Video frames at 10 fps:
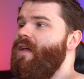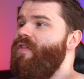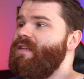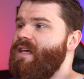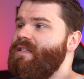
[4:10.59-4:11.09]

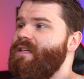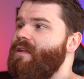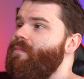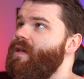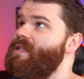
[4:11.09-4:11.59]
This is going
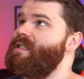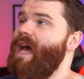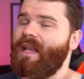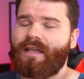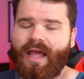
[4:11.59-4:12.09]
to be a
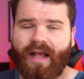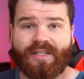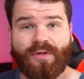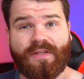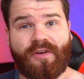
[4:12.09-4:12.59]
satin neck
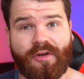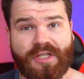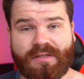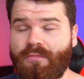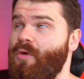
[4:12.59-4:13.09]
so it is very
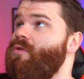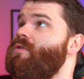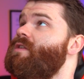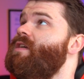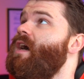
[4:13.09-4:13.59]
smooth to
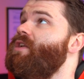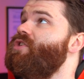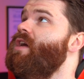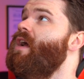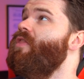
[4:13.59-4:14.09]
the touch.